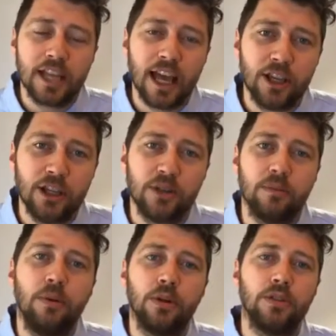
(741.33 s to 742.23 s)
take you
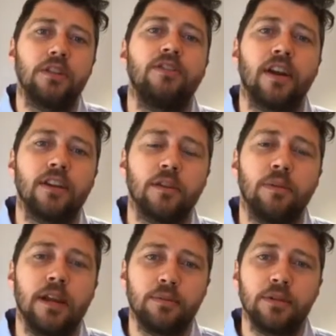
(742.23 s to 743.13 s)
and put you in front of the
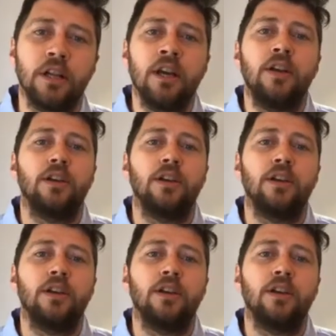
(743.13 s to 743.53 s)
people